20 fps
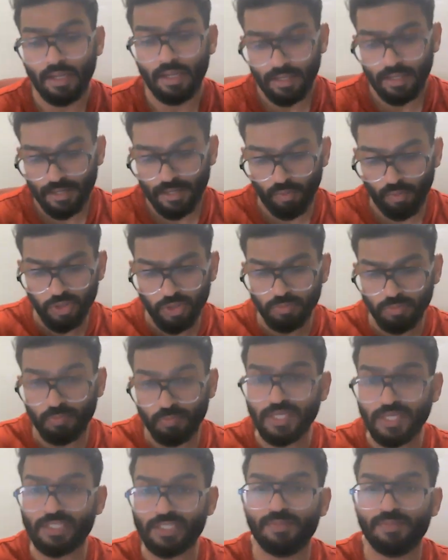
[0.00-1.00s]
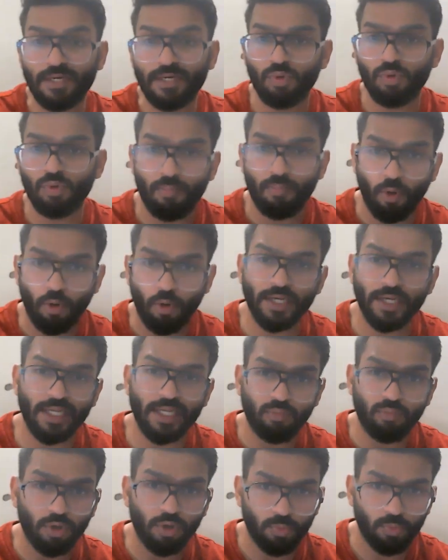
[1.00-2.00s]
Now, which brings me to a point
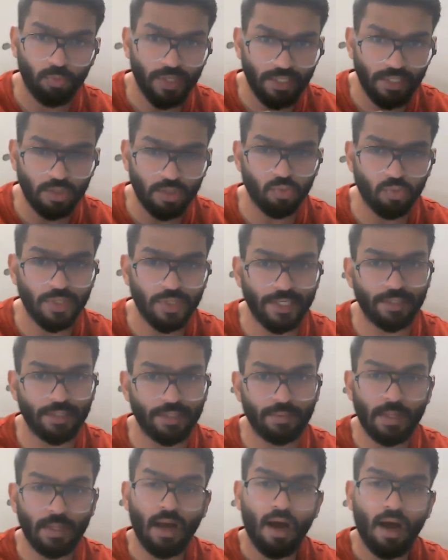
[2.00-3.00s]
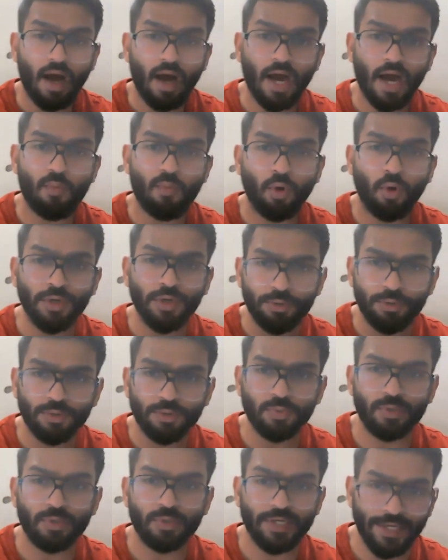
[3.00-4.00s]
that what you need to read. I want you
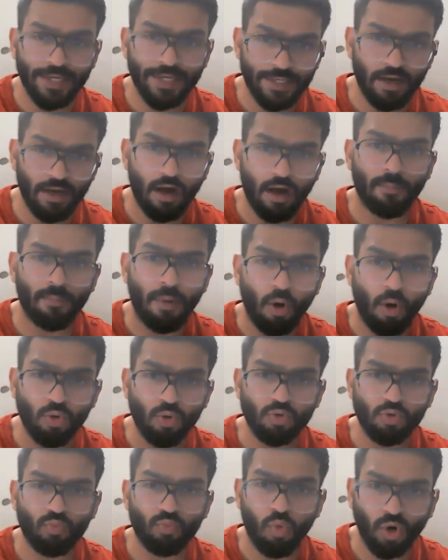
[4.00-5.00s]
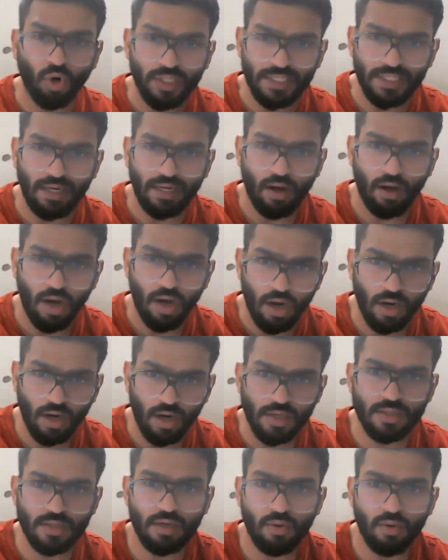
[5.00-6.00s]
to read about what
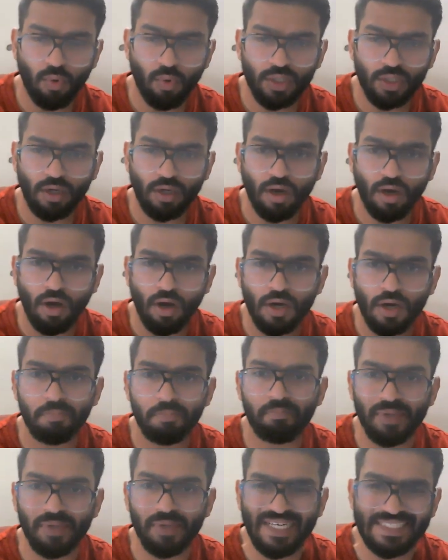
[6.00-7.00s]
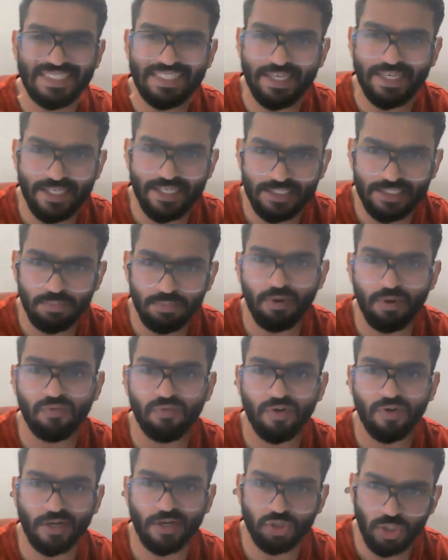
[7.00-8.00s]
are PTAs,
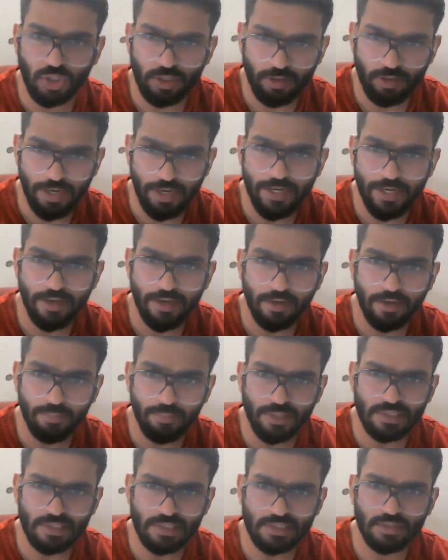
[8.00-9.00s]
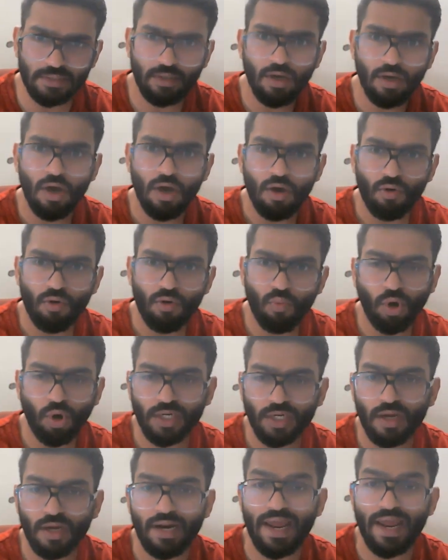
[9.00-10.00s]
preferential trade agreements,
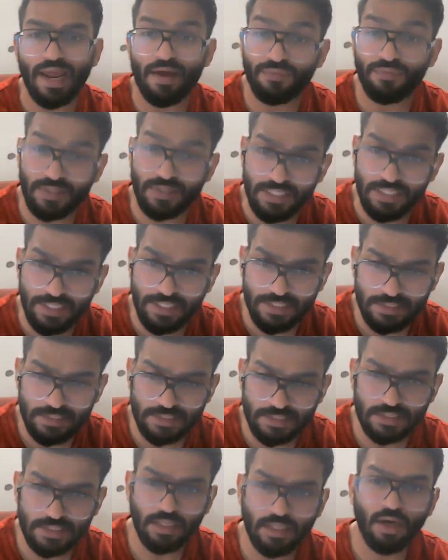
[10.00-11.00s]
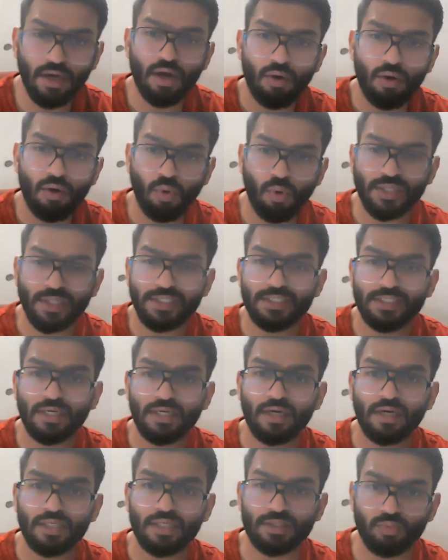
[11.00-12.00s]
what are FTAs, what is a
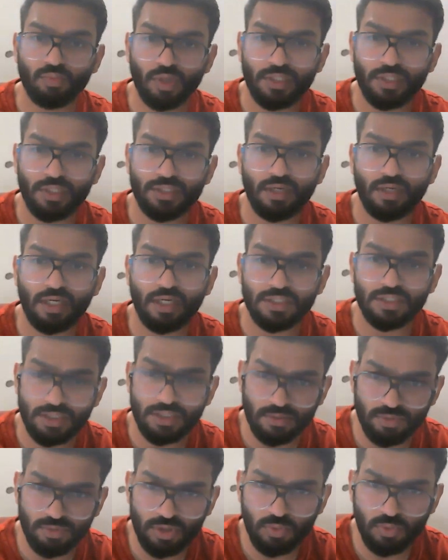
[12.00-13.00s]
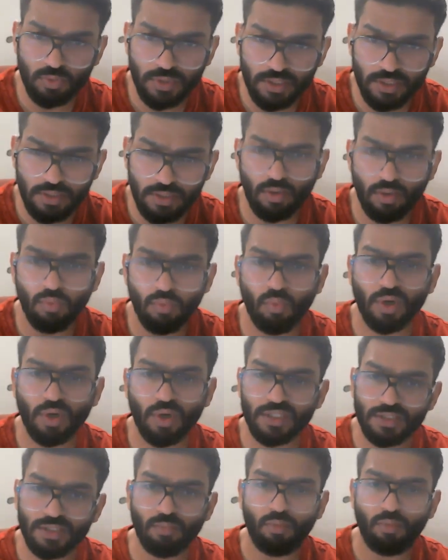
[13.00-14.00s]
customs union,
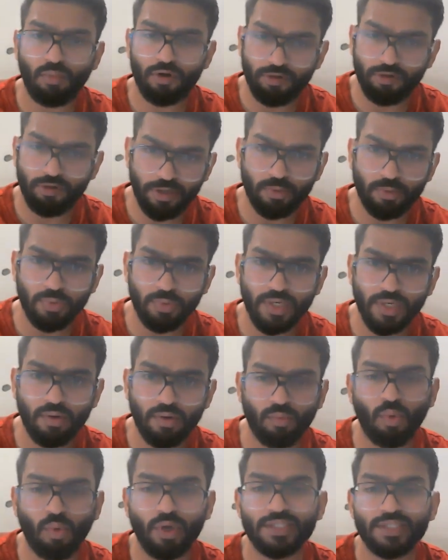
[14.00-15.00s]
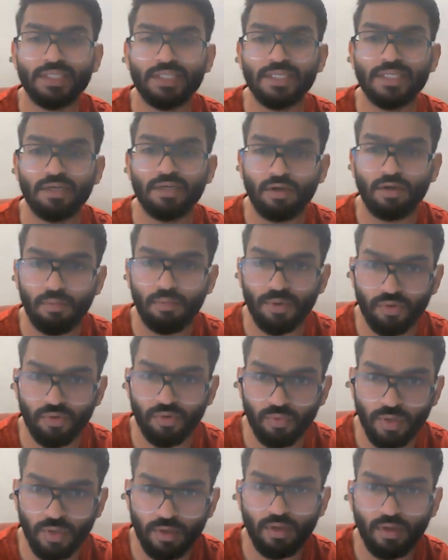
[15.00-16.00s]
what is a monetary union, and what is an economic
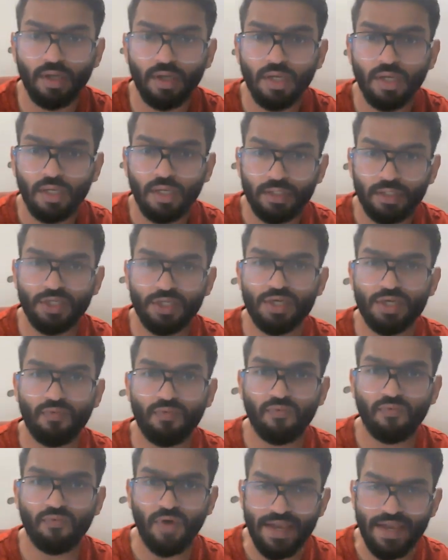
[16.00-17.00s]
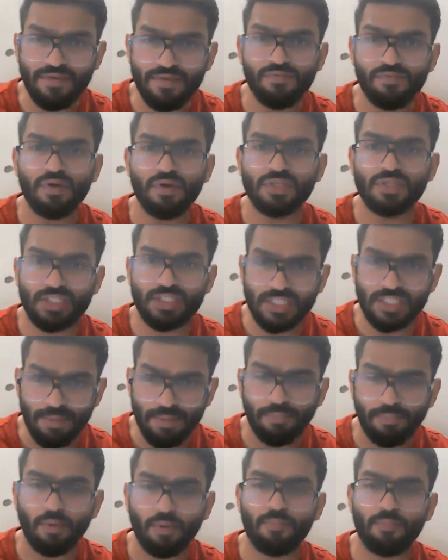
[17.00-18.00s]
union. These are
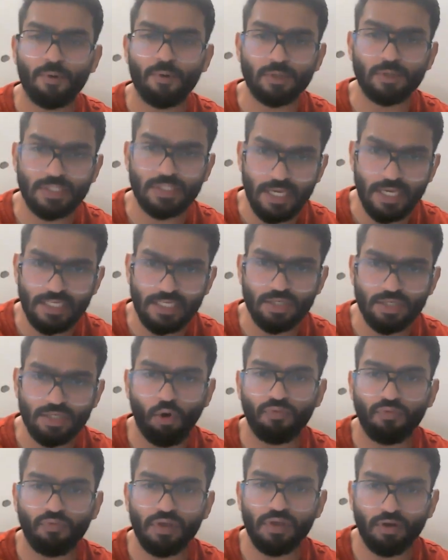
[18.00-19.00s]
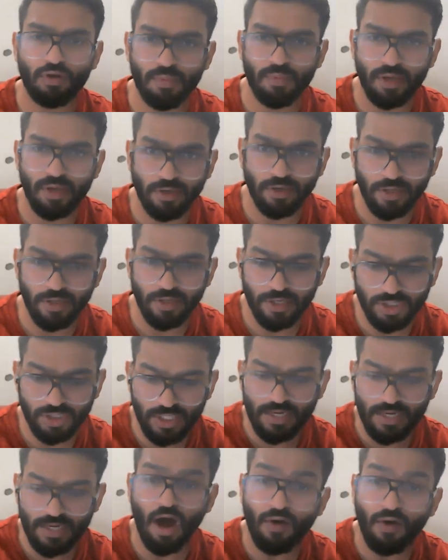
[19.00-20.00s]
5-step process of economic integration,
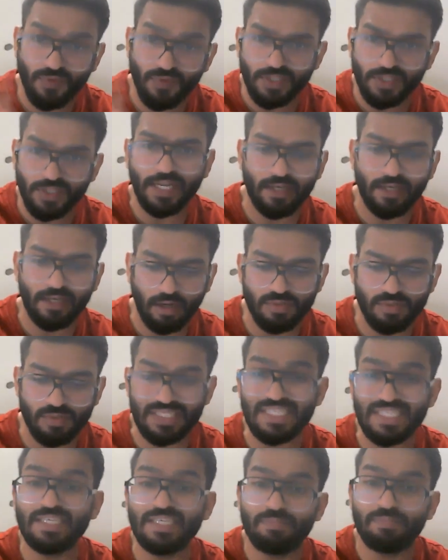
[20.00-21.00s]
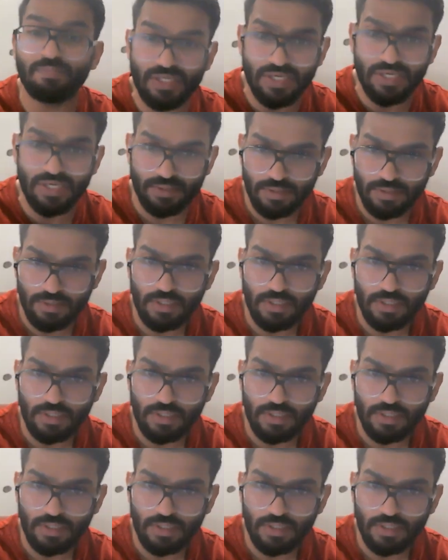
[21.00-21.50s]
and after that comes CEPA.